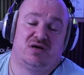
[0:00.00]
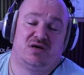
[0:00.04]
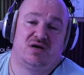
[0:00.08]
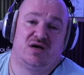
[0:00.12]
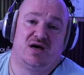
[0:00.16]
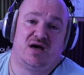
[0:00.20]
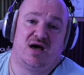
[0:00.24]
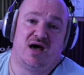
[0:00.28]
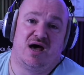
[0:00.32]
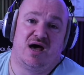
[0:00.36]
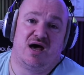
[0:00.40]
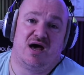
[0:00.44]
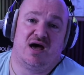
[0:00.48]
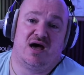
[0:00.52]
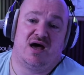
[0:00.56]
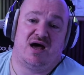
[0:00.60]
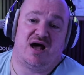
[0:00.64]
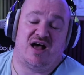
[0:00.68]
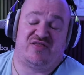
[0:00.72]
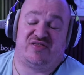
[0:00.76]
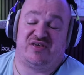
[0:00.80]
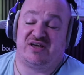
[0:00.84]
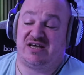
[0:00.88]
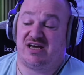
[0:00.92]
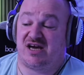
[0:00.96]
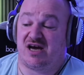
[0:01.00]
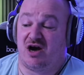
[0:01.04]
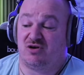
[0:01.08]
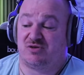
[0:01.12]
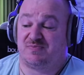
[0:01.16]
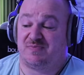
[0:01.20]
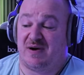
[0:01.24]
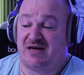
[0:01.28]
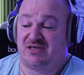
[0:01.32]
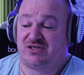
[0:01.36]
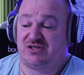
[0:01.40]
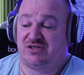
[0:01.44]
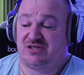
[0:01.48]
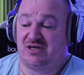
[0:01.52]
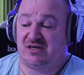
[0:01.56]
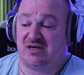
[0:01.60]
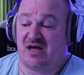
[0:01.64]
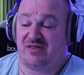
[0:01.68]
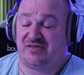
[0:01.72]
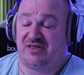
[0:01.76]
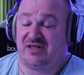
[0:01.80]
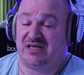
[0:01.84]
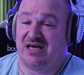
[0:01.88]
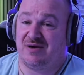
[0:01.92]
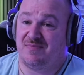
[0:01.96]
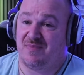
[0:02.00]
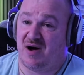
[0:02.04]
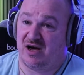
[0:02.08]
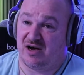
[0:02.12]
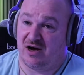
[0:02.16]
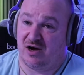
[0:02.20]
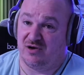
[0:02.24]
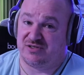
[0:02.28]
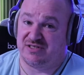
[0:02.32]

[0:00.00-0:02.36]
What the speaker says: I think he goes back. I think he might go